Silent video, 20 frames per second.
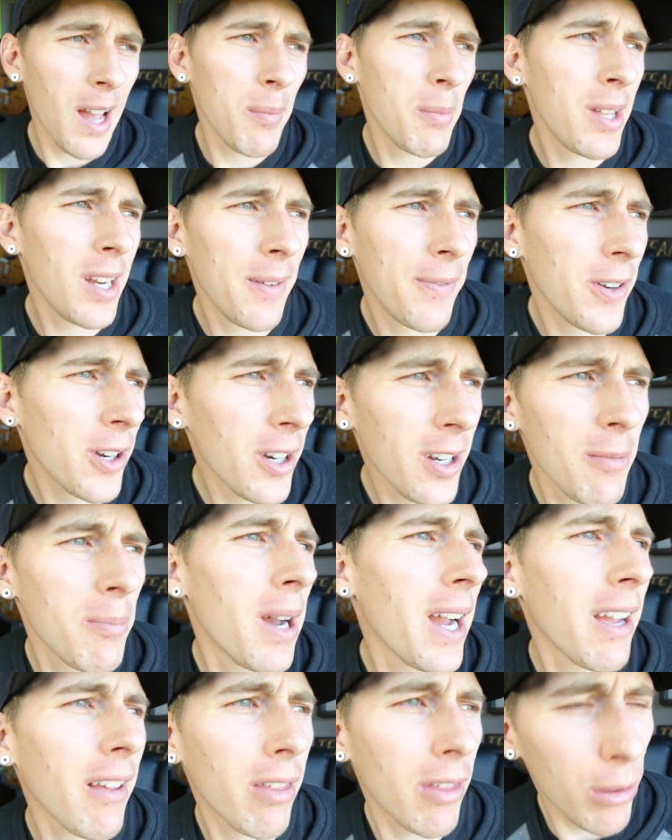I mean, if you're gonna
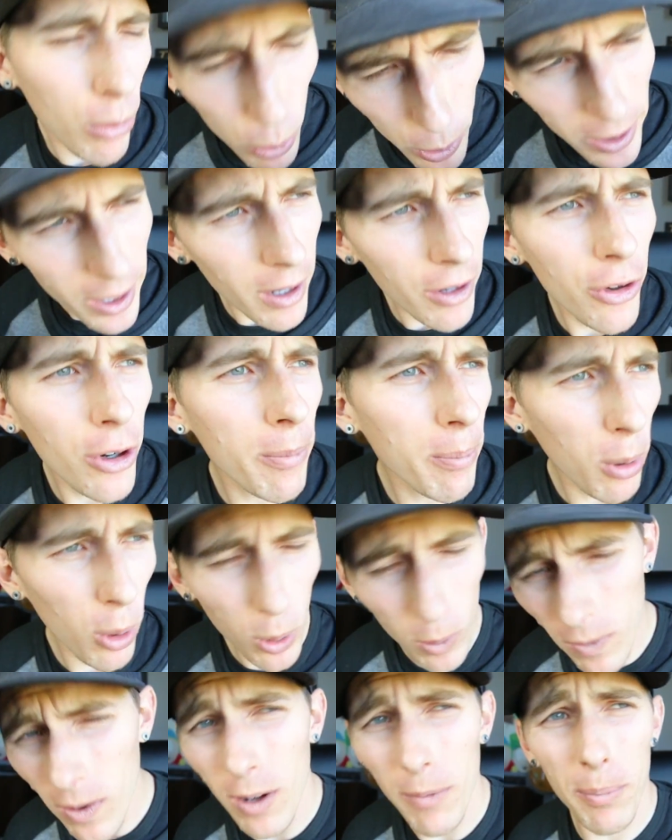buy 300
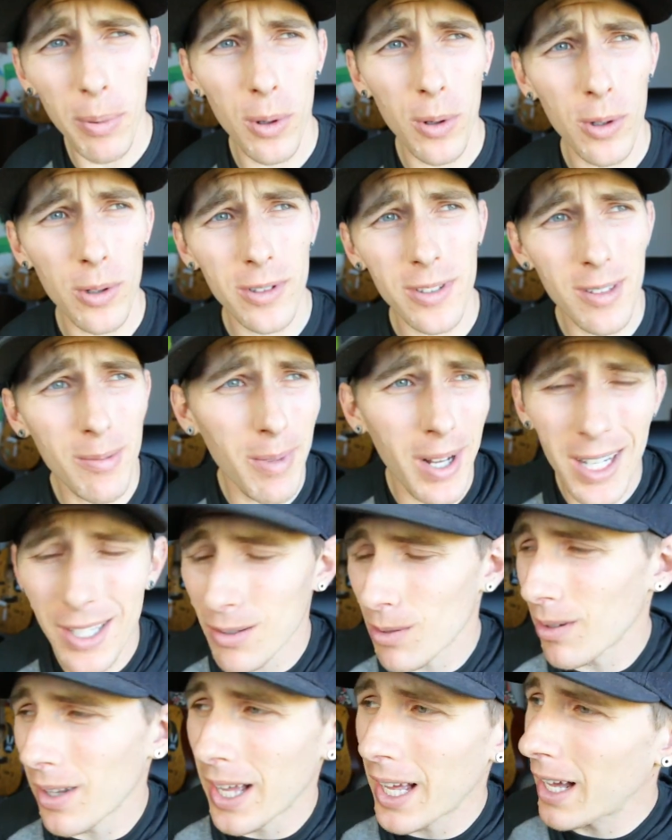pole vault poles, you might
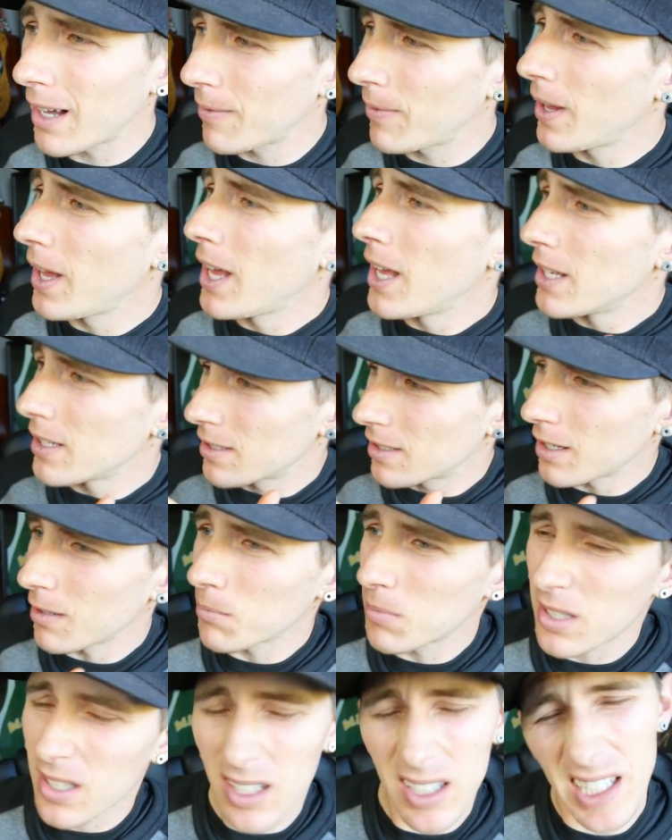as well have
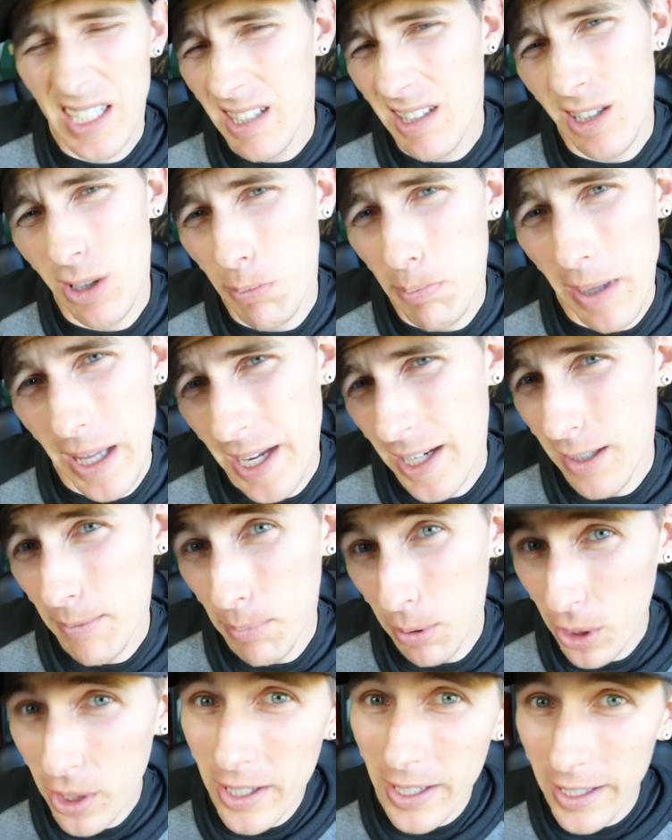some slick little bag to
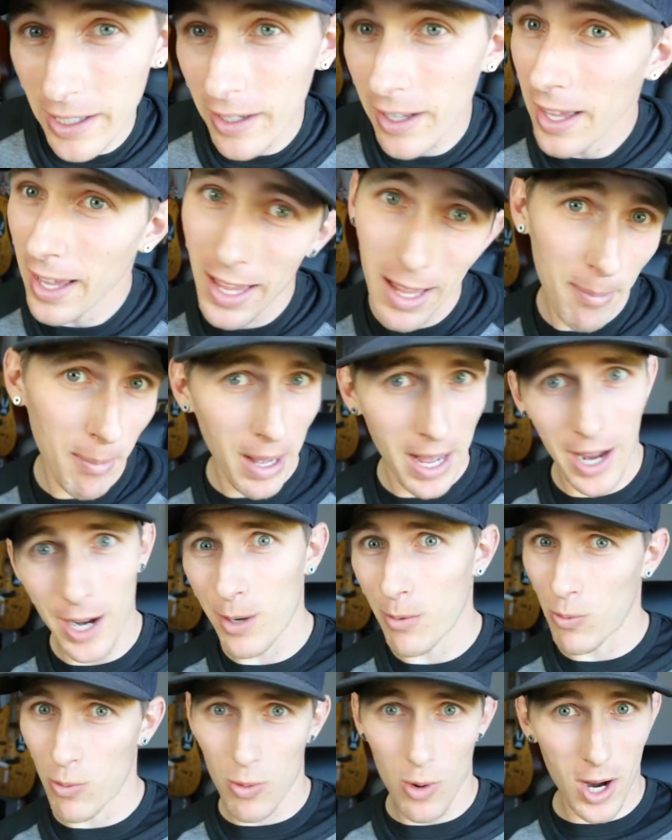put it in. Am I
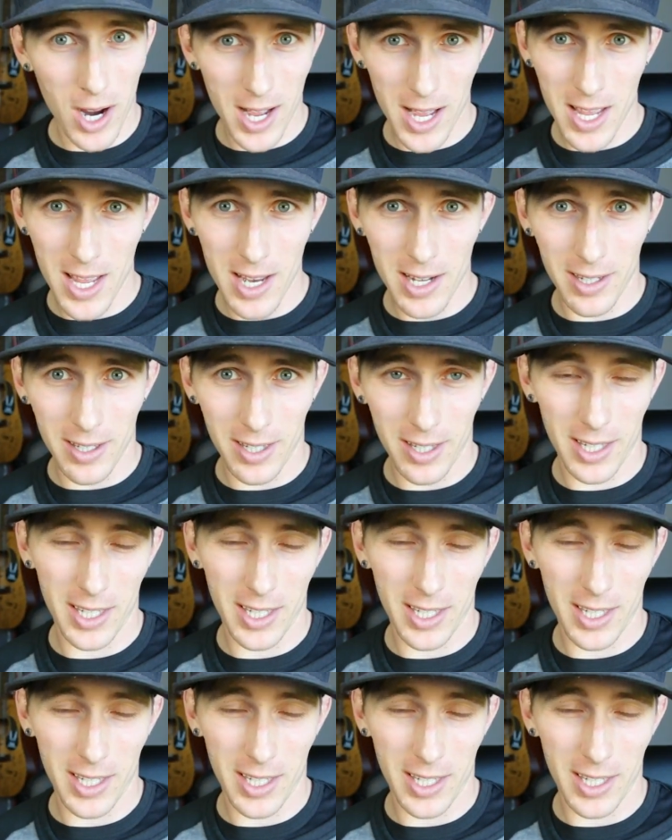right?